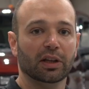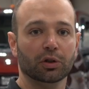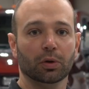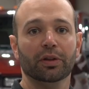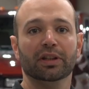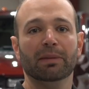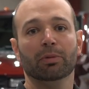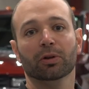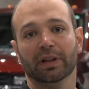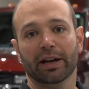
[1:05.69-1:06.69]
I draw the
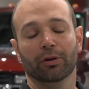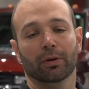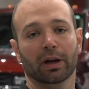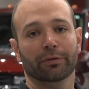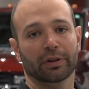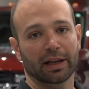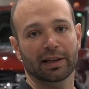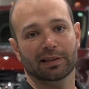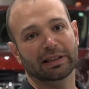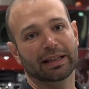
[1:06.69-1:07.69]
typical dyno graph for the
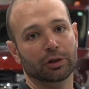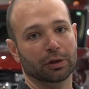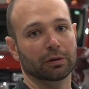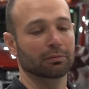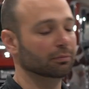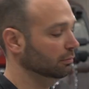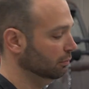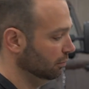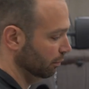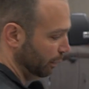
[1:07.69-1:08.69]
gasoline engine,
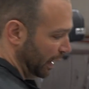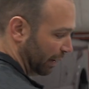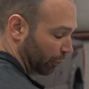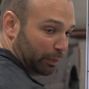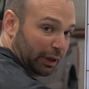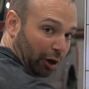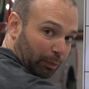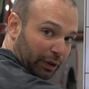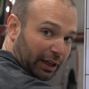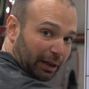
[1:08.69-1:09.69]
bottom would be
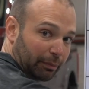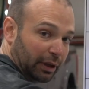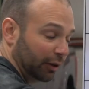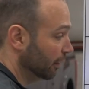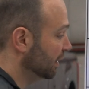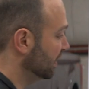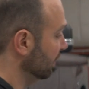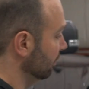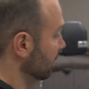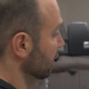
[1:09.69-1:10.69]
RPM
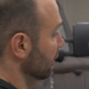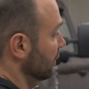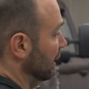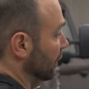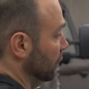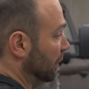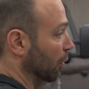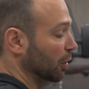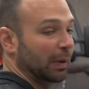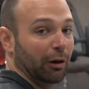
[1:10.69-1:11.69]
increasing, and this would be
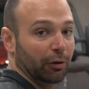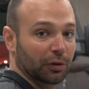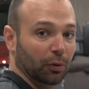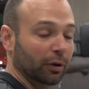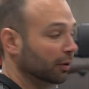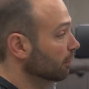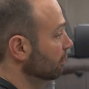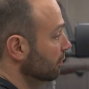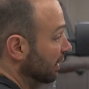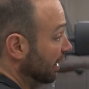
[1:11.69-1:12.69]
horsepower and torque
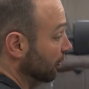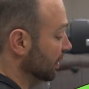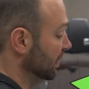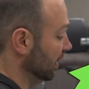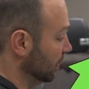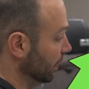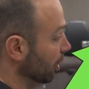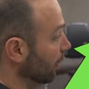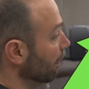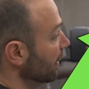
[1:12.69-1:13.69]
increasing as we
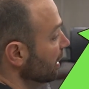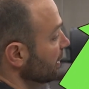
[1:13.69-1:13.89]
go up.